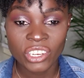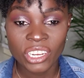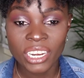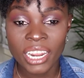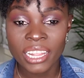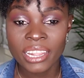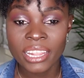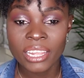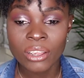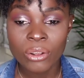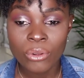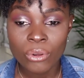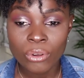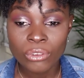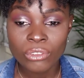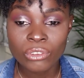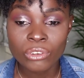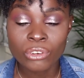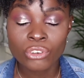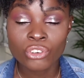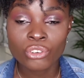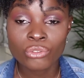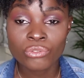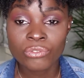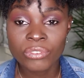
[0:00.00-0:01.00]
And I think
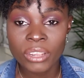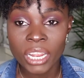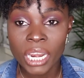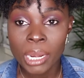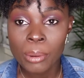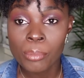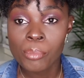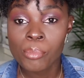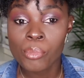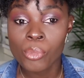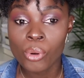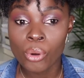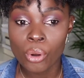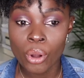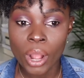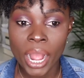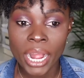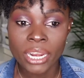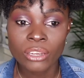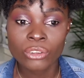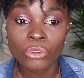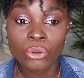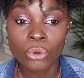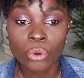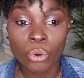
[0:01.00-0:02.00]
also to feel more
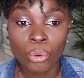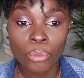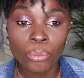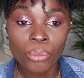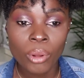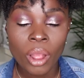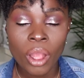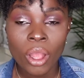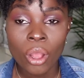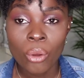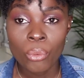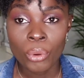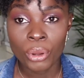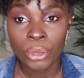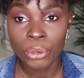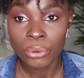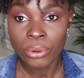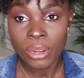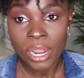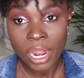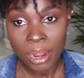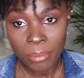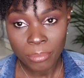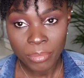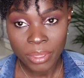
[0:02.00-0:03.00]
at home when you
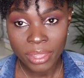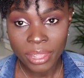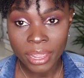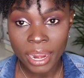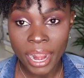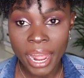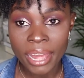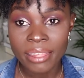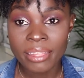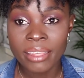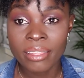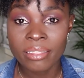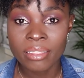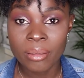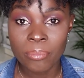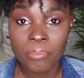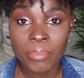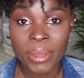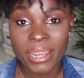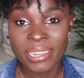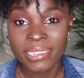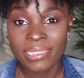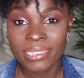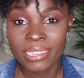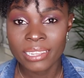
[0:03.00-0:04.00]
come here, I think the
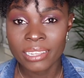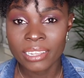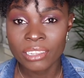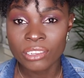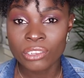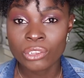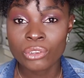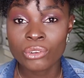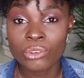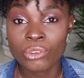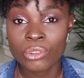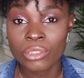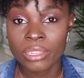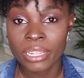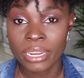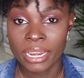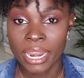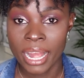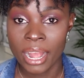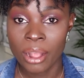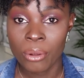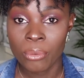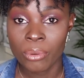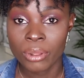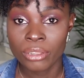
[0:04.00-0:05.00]
best thing is to do the
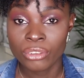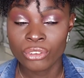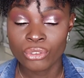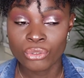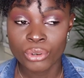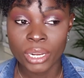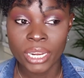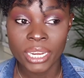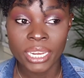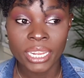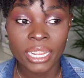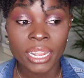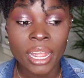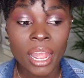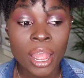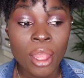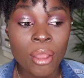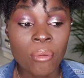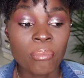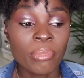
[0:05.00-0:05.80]
language training,